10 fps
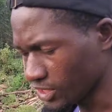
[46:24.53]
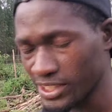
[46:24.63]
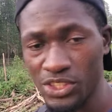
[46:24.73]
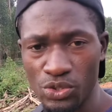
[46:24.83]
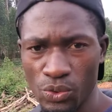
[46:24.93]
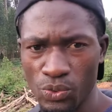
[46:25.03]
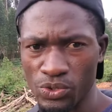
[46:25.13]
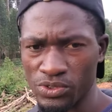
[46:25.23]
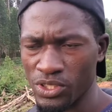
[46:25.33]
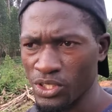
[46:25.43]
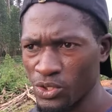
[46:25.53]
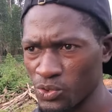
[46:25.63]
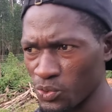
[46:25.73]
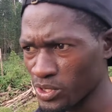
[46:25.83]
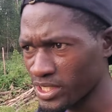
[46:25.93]
title was,
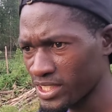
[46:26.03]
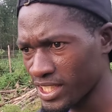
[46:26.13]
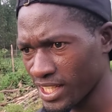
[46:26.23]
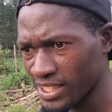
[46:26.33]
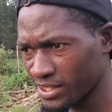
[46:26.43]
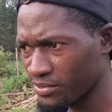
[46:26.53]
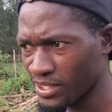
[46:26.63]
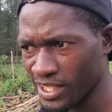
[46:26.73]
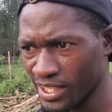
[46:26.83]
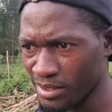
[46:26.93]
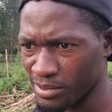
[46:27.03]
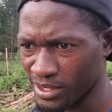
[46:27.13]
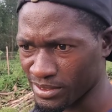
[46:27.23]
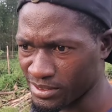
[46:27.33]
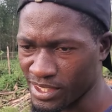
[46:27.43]
do we need her in Villa Caribbean,
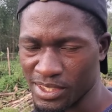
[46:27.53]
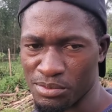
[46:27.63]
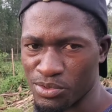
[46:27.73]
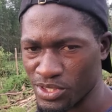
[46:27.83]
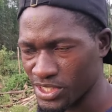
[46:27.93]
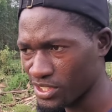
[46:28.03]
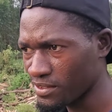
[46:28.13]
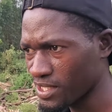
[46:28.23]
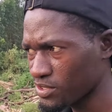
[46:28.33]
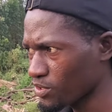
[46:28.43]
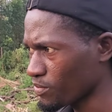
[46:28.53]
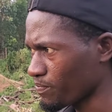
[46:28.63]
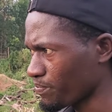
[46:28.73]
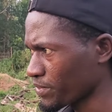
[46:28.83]
Burundian Traveler's Home?